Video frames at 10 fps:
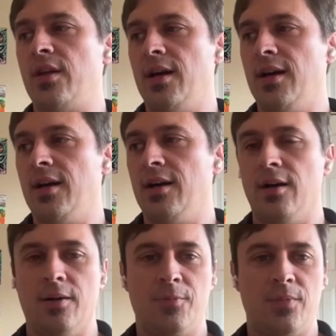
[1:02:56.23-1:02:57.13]

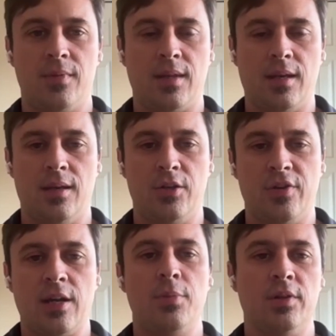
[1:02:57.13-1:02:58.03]

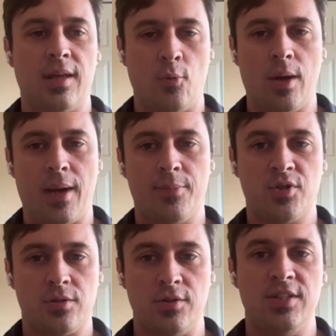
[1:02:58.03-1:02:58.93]
You got to build web
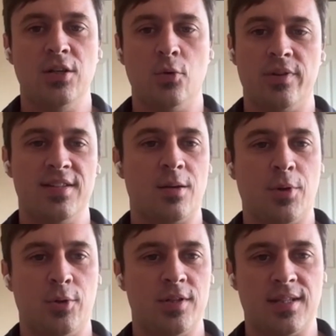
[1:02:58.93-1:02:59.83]
apps to deal with these
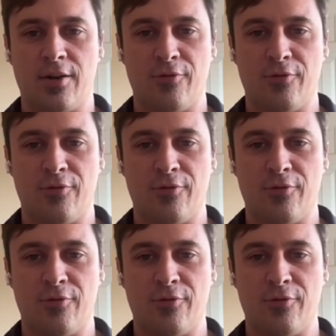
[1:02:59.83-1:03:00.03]
components